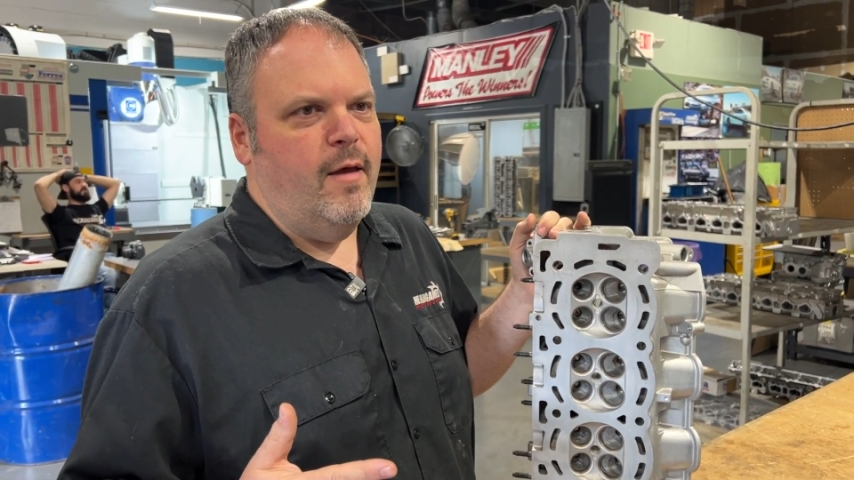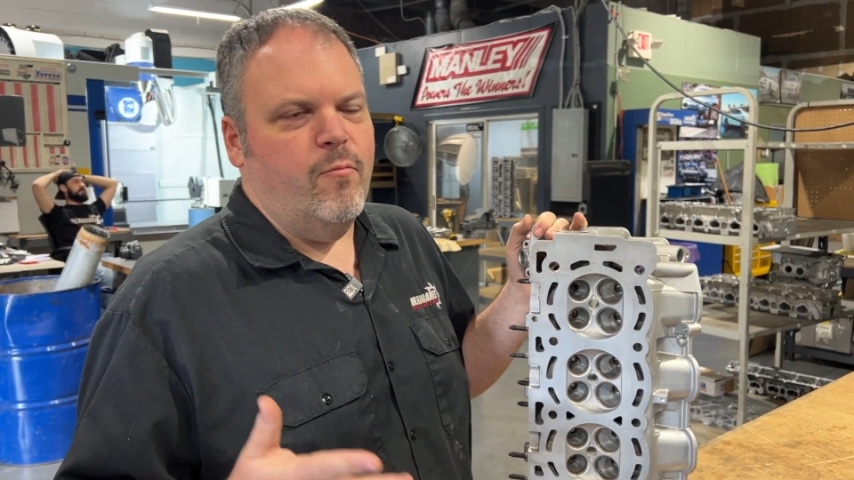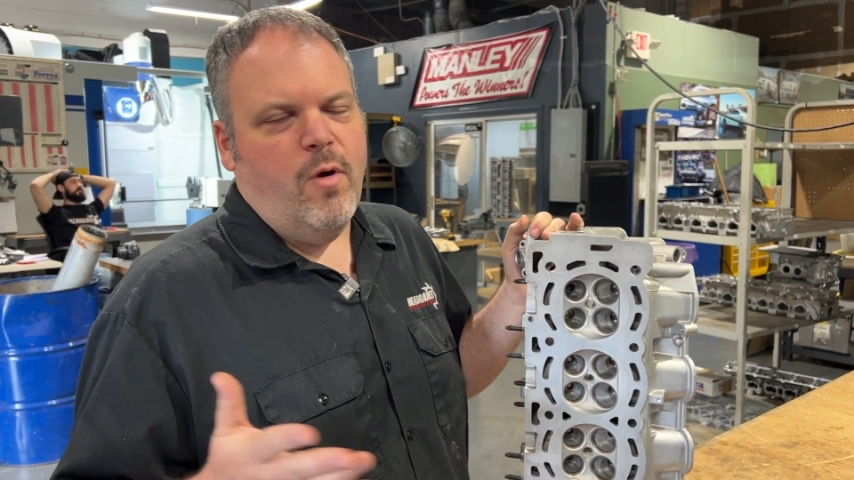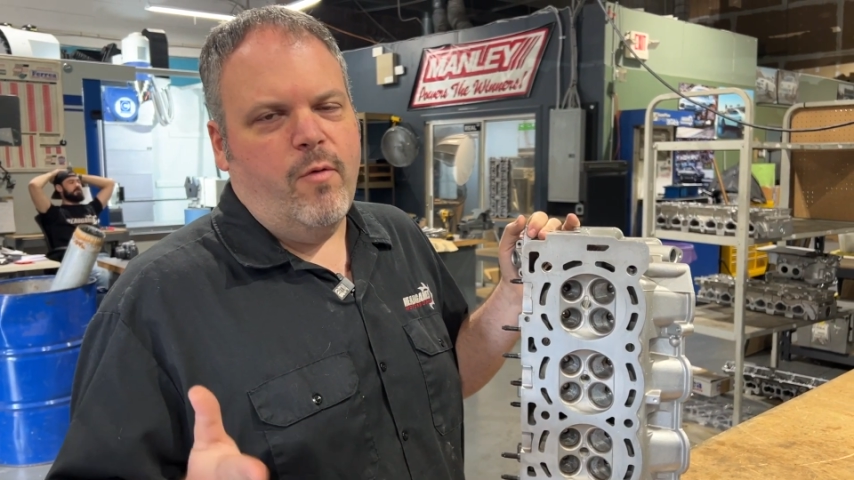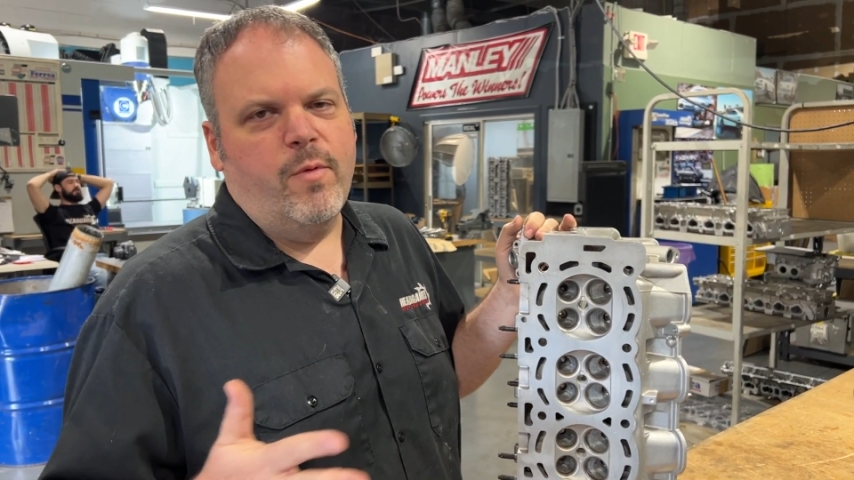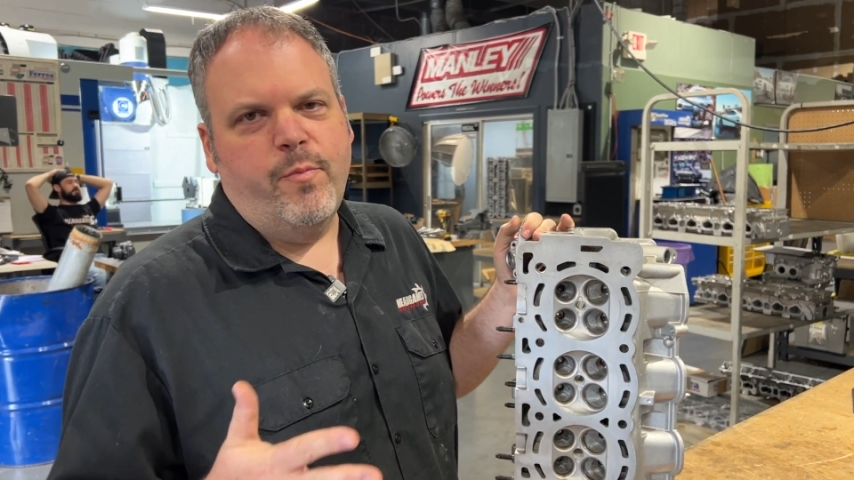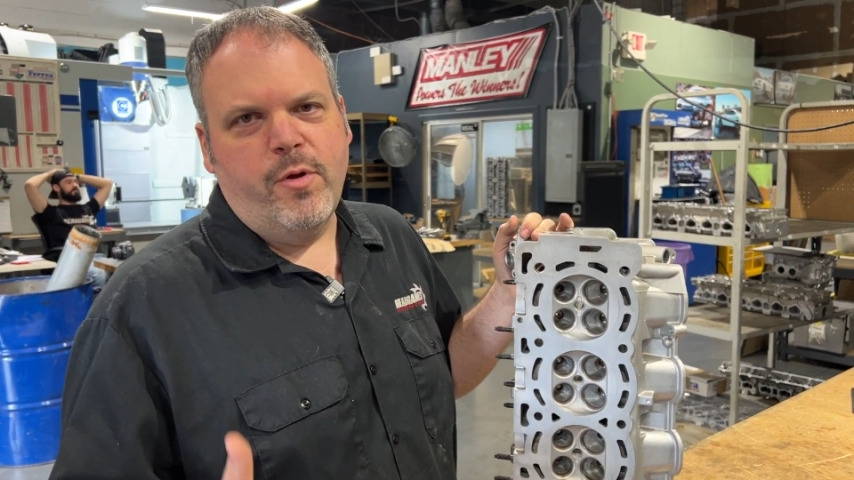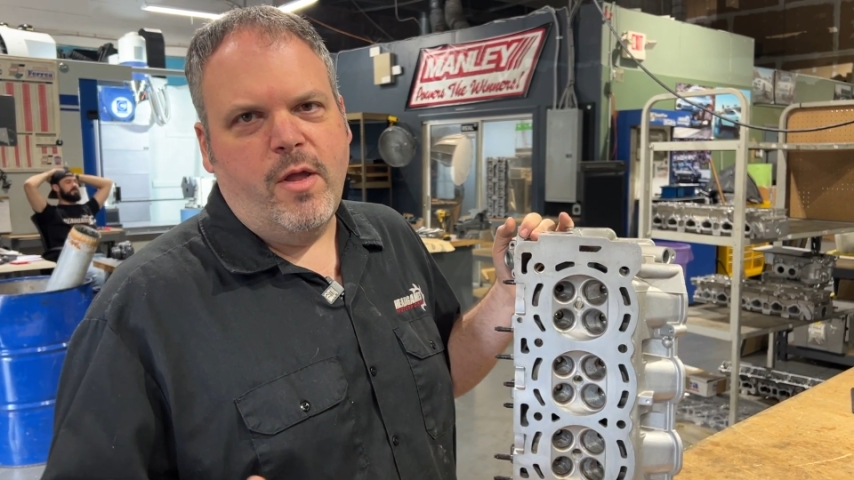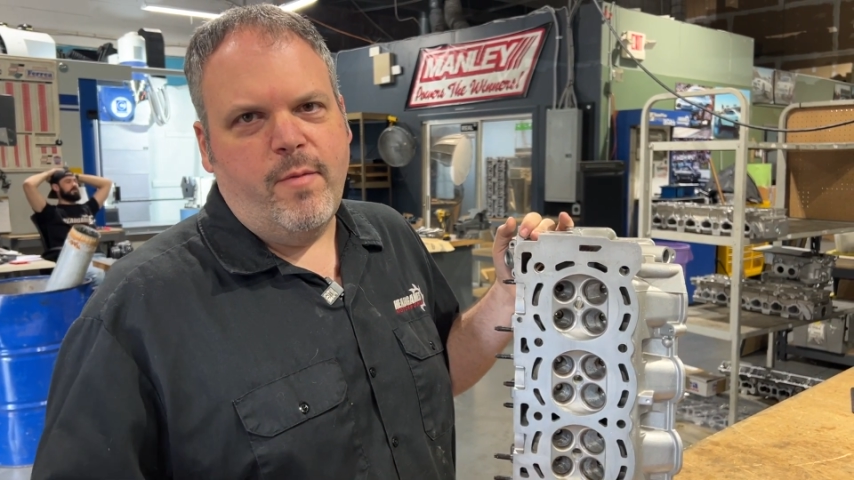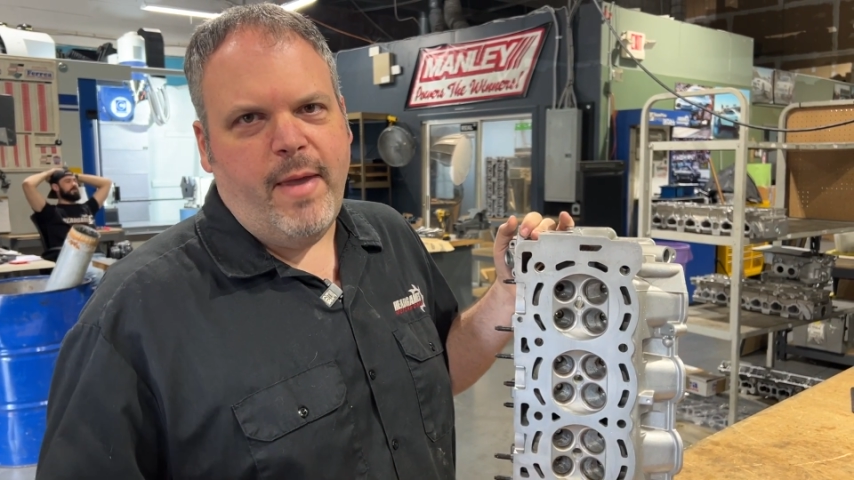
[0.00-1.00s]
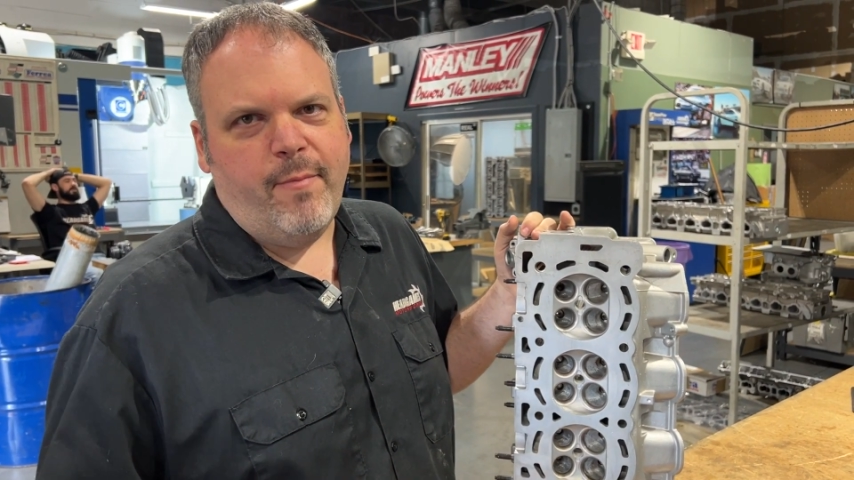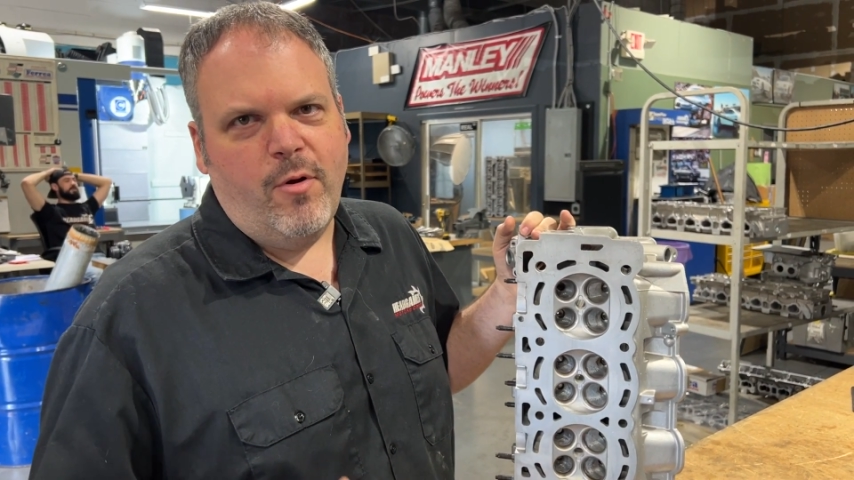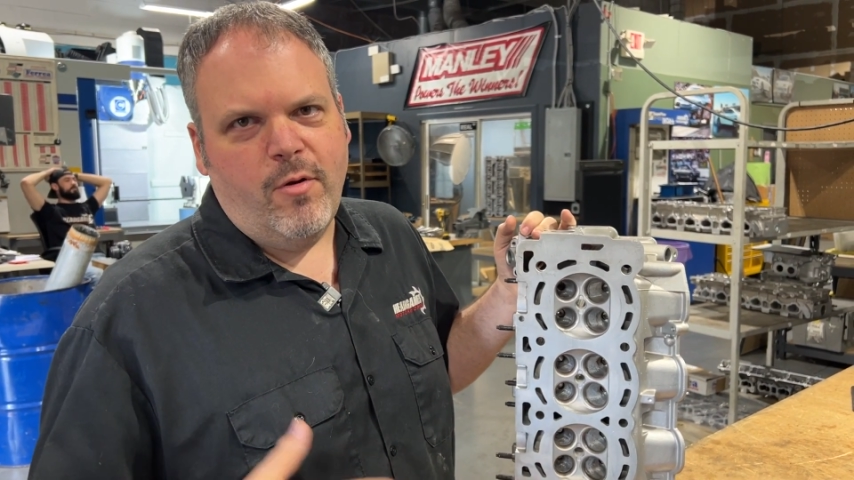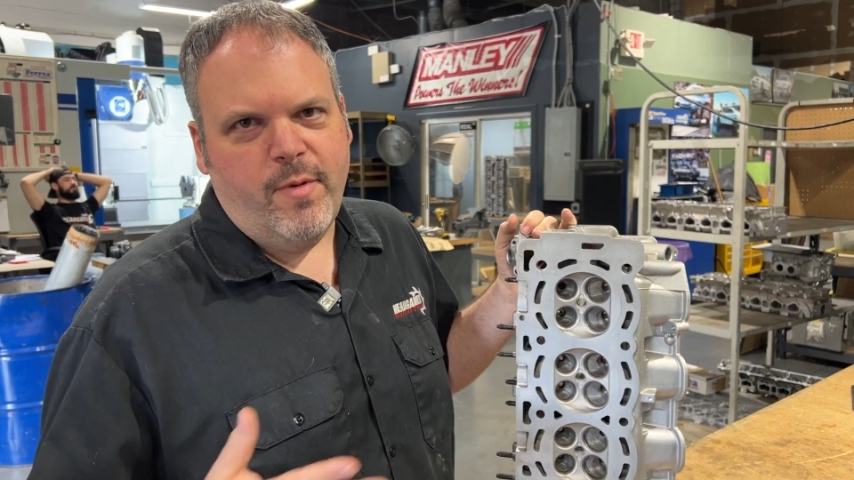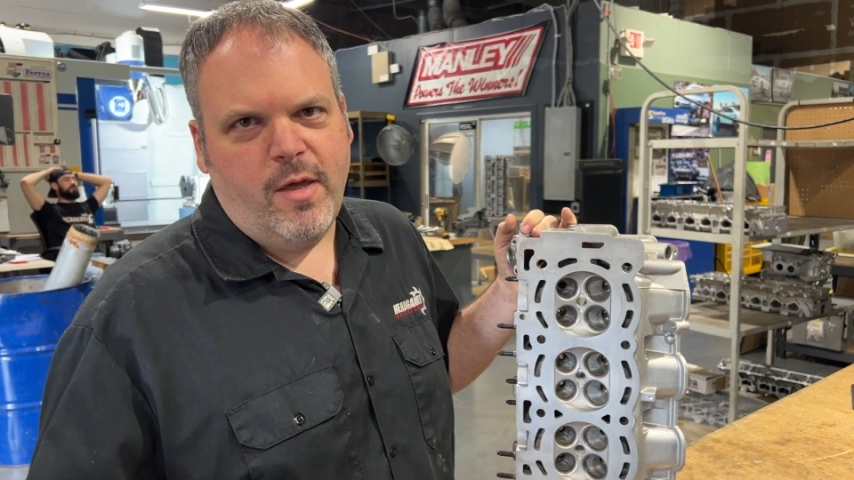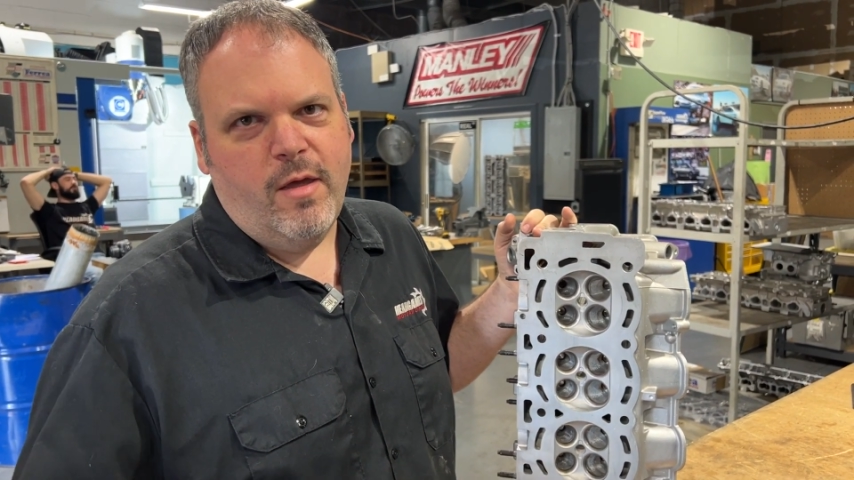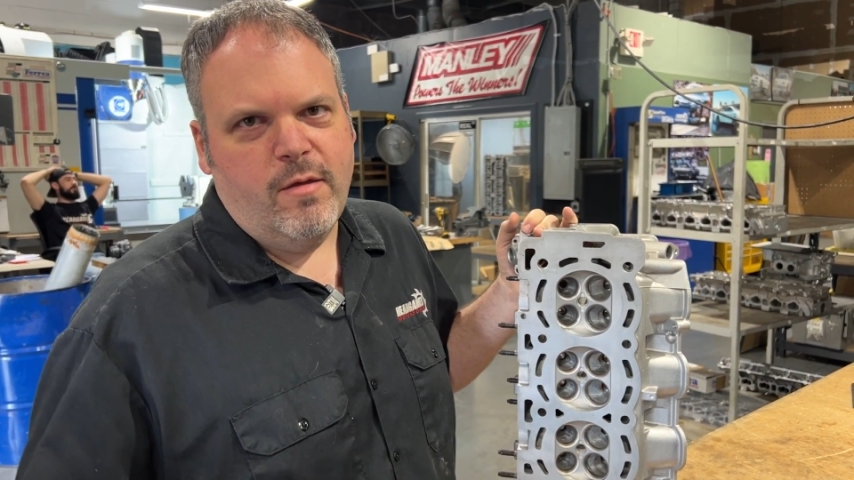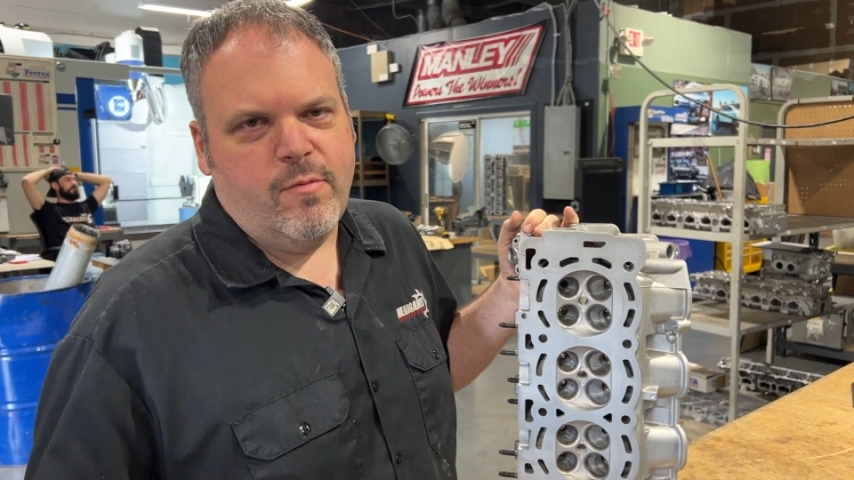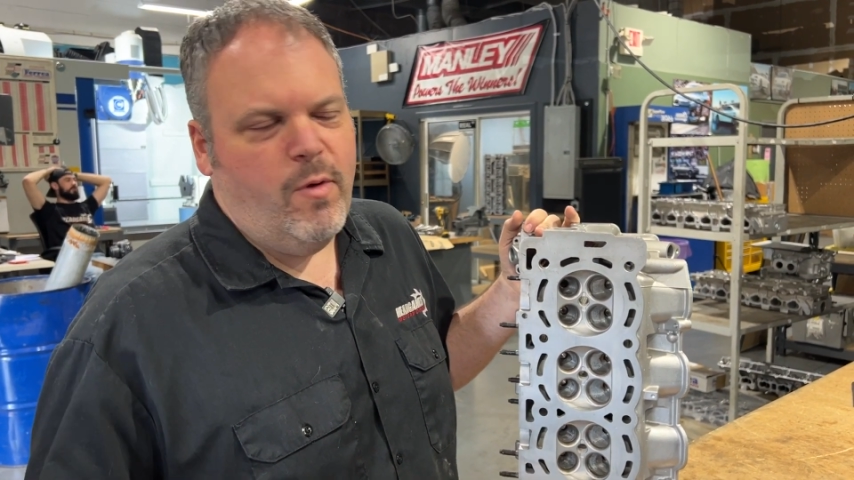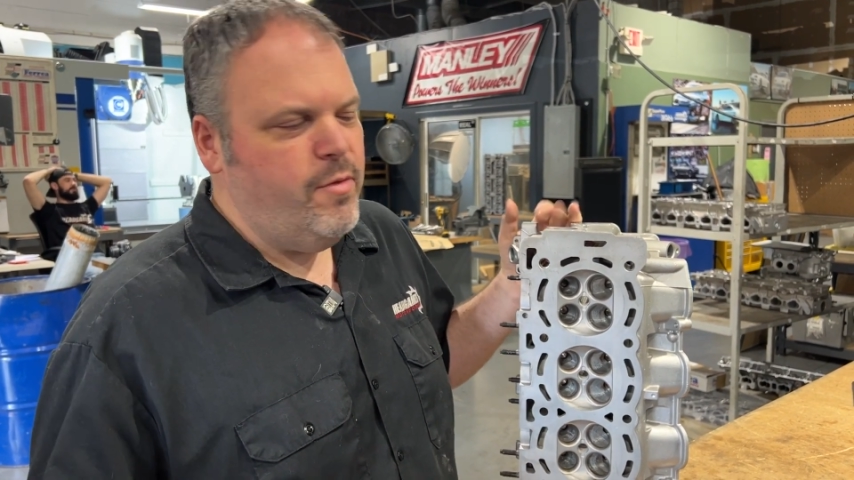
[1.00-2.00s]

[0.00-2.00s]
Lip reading: well, we put on the back burner because, well,